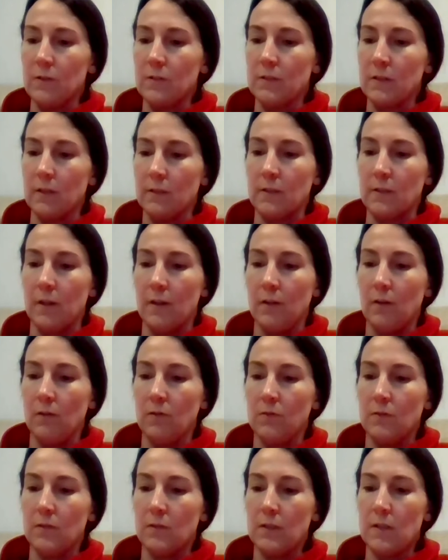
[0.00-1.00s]
Sessile.
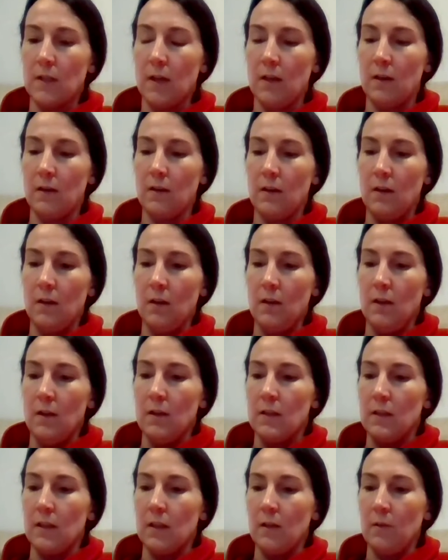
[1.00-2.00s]
10.
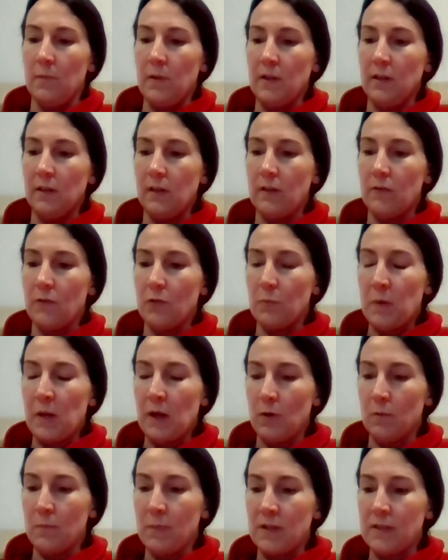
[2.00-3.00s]
The ability of a
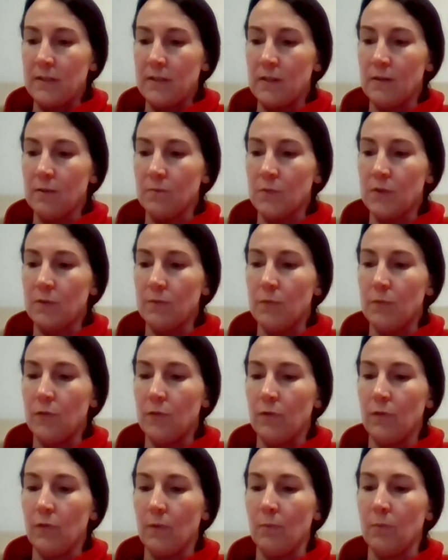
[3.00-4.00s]
paramecium to
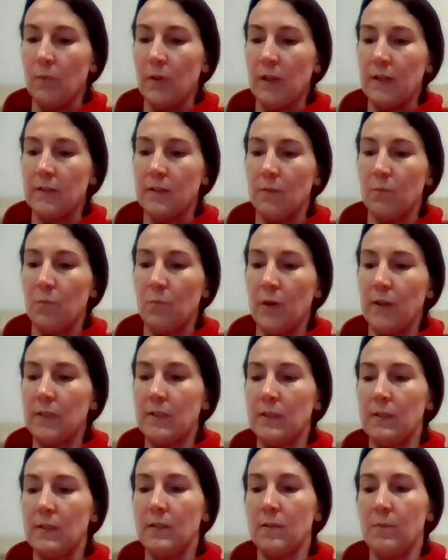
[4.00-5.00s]
move from place to
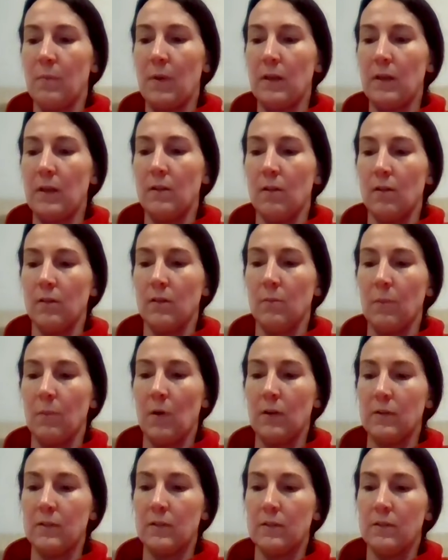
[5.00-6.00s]
place is dependent on the
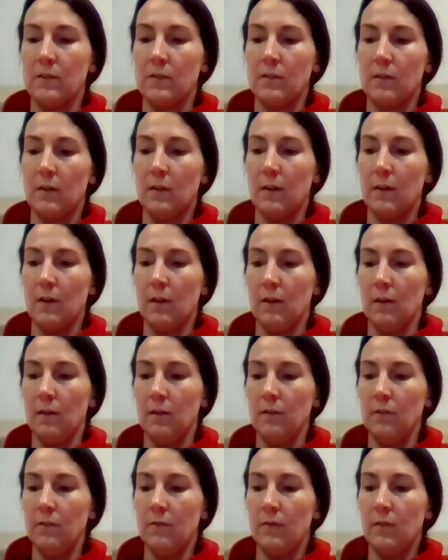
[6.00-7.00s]
presence
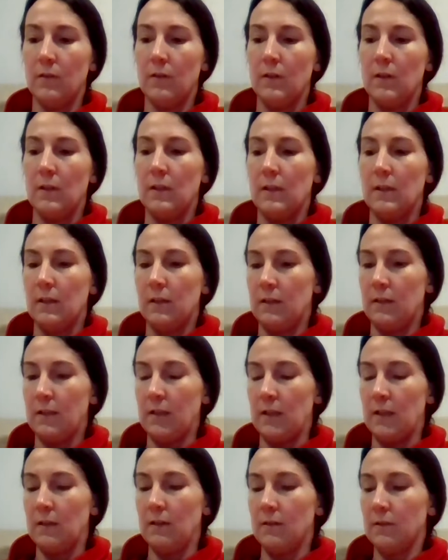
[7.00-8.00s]
of
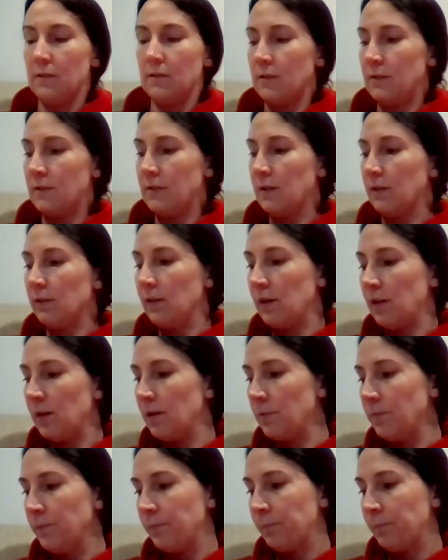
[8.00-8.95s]
D, cilia.